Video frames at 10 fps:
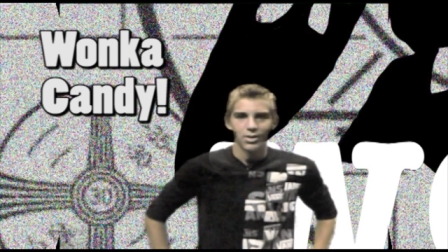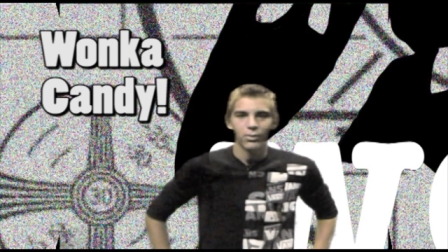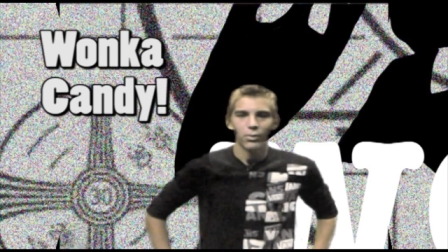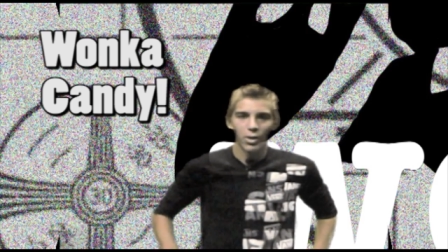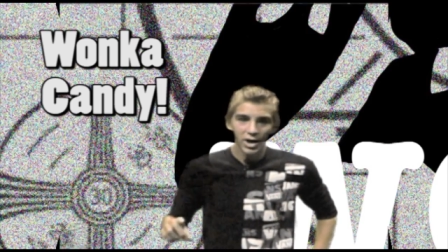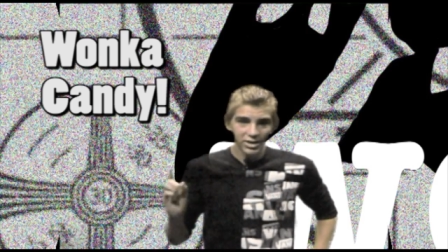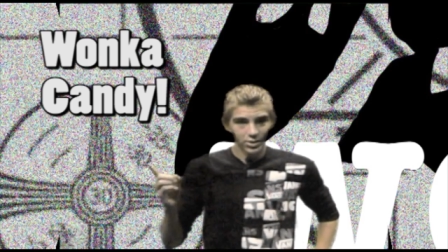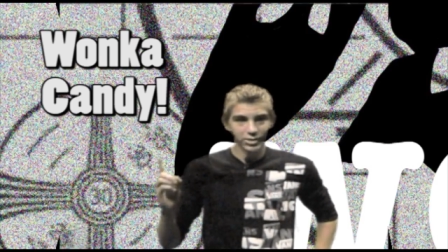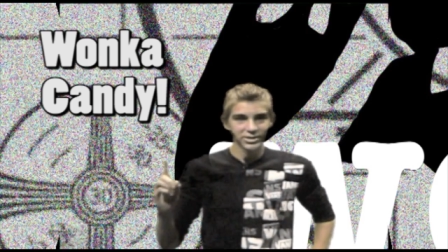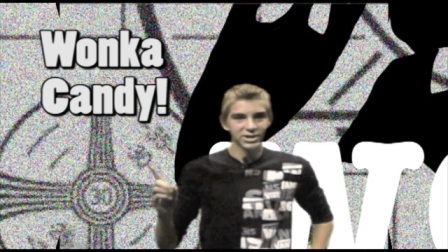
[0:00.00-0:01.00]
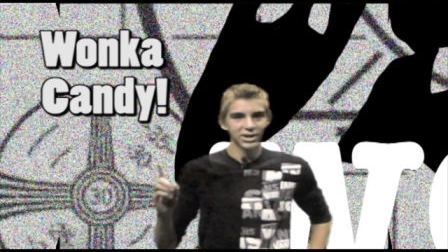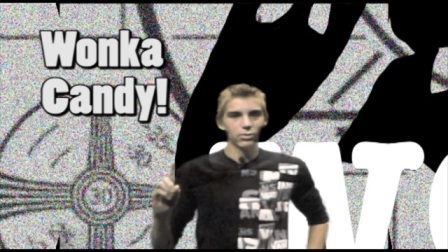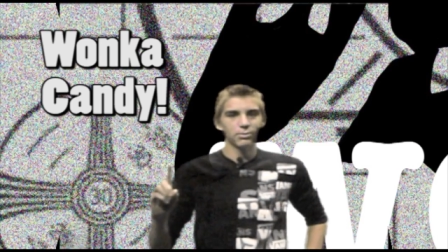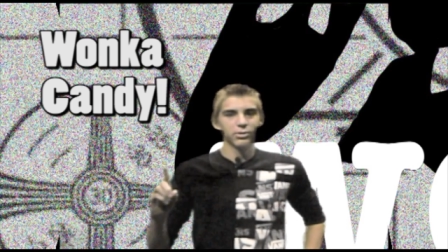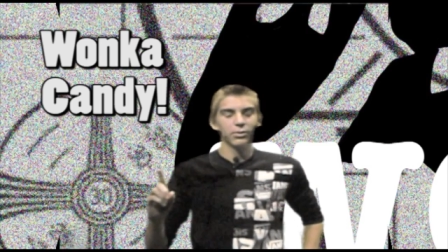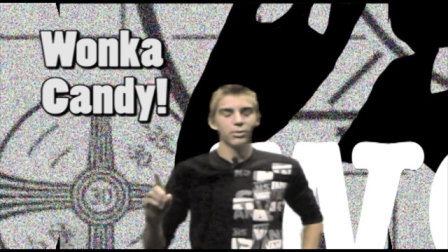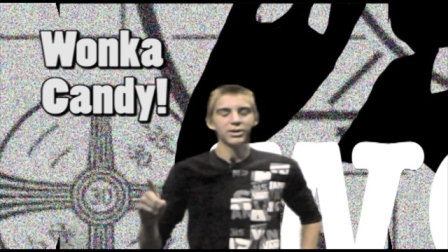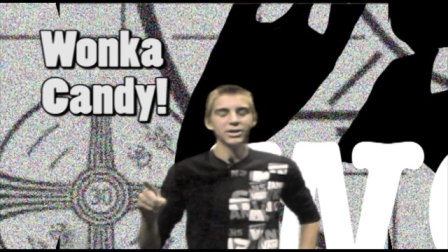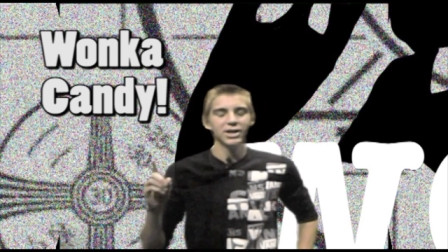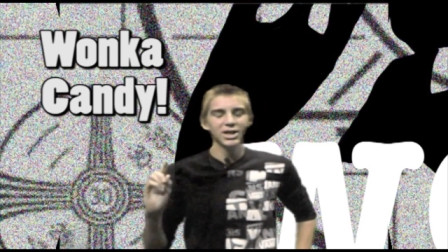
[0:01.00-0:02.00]
One golden ticket will be
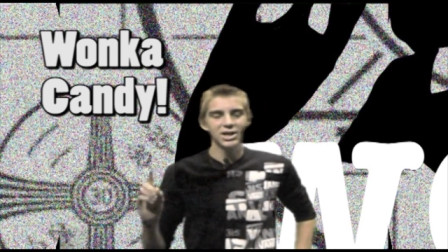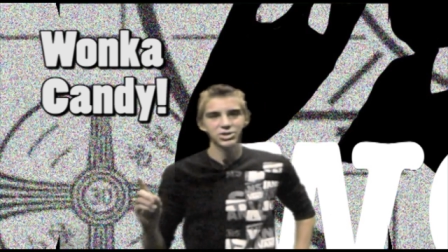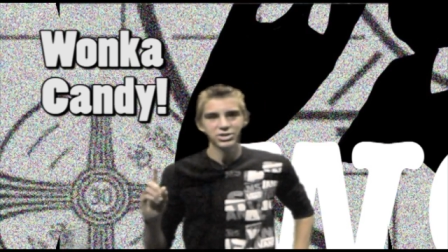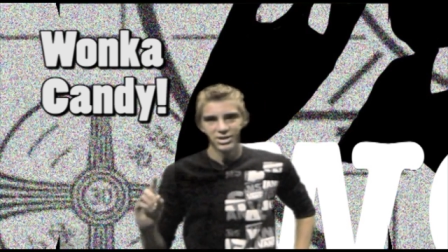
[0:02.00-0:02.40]
awarded each